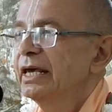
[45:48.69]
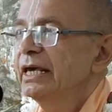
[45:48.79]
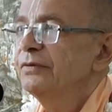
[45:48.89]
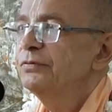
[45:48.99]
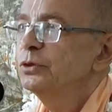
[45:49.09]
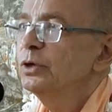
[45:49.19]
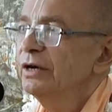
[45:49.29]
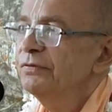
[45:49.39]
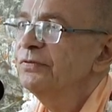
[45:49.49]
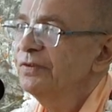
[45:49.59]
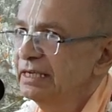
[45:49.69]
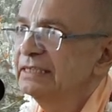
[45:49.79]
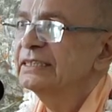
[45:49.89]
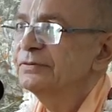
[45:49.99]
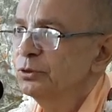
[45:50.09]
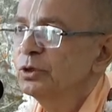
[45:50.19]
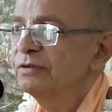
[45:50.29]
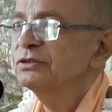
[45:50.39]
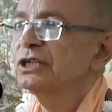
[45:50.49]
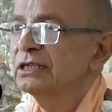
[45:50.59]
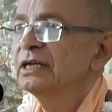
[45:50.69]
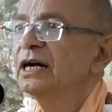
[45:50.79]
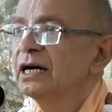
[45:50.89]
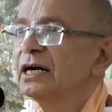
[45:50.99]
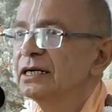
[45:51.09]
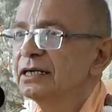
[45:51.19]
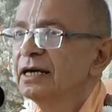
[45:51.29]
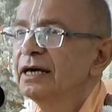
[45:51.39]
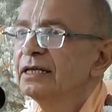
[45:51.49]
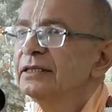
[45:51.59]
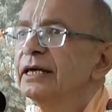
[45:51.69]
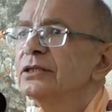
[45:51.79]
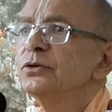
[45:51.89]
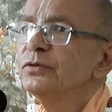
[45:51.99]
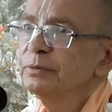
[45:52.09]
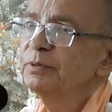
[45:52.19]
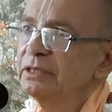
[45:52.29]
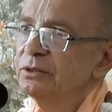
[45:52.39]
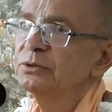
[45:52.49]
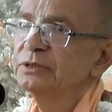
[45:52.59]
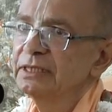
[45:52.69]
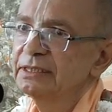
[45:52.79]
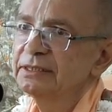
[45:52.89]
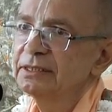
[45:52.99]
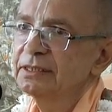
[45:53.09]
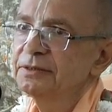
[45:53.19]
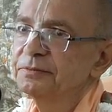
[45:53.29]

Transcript: If you have faith, if you have Shraddha, then you will be enthusiastic.